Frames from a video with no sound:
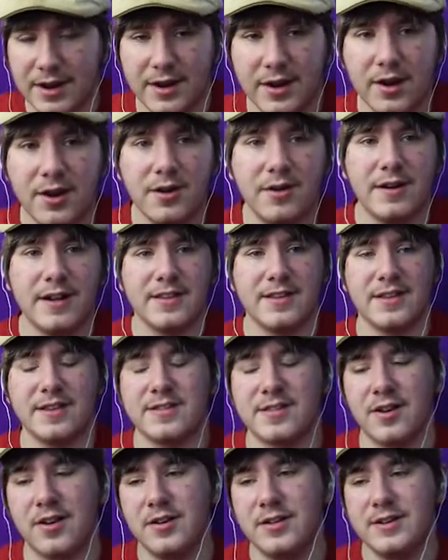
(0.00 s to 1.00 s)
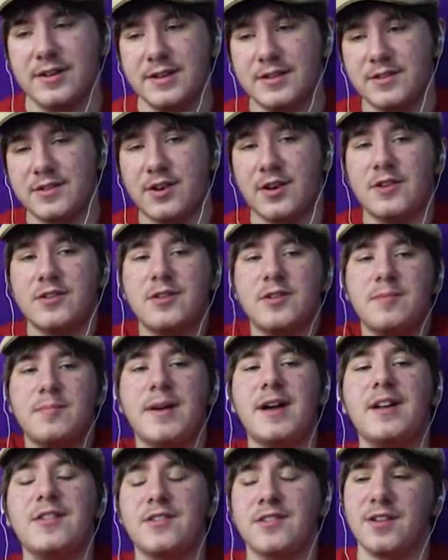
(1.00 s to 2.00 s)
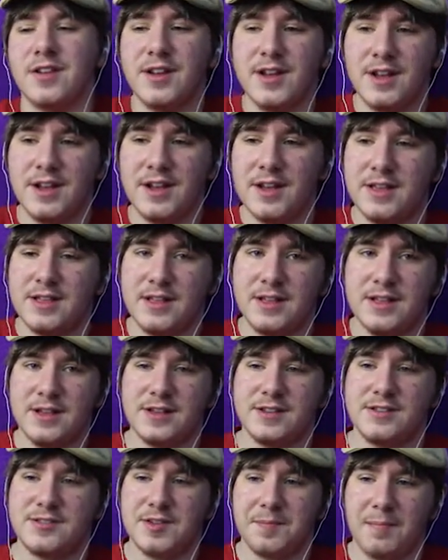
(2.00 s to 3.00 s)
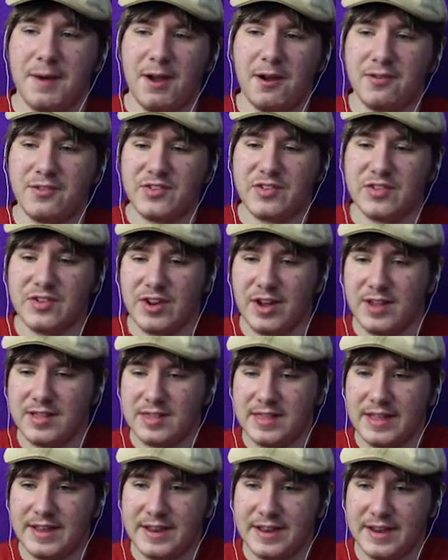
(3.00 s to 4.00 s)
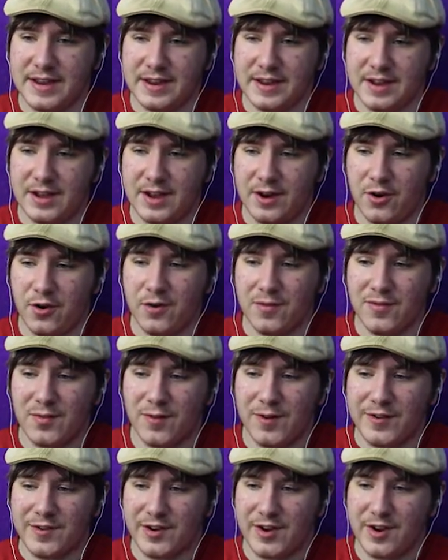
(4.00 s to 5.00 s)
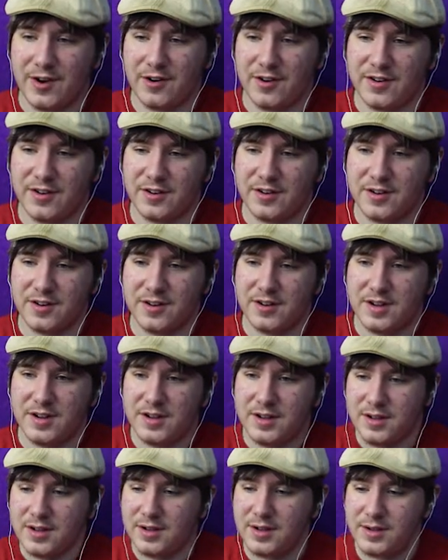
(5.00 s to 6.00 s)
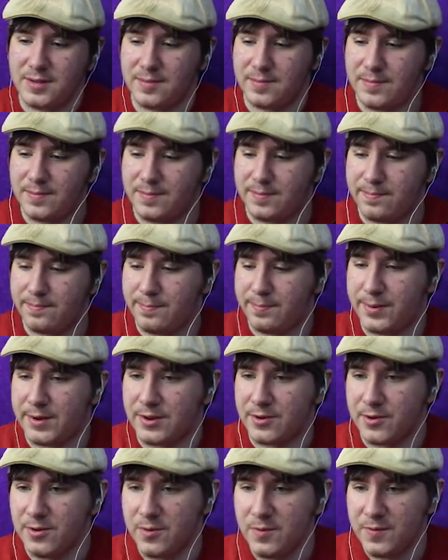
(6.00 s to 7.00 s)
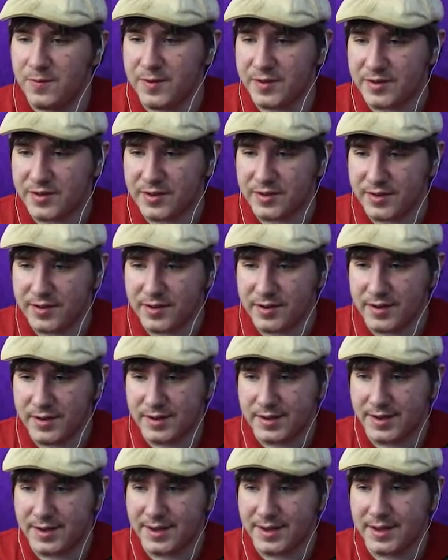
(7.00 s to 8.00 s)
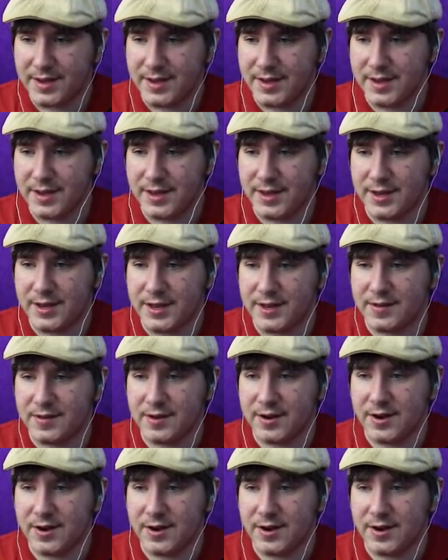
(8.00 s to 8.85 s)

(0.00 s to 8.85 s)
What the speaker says: know, it's hard to imagine Jabaus not liking an Overwatch character. But Doomfist is an